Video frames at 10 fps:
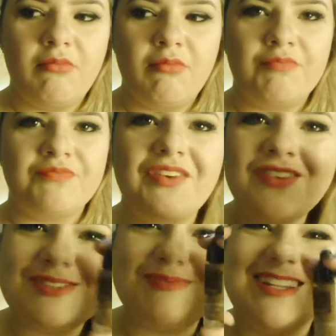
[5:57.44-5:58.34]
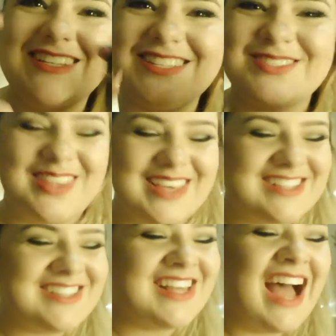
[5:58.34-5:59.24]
I got some ideas with this.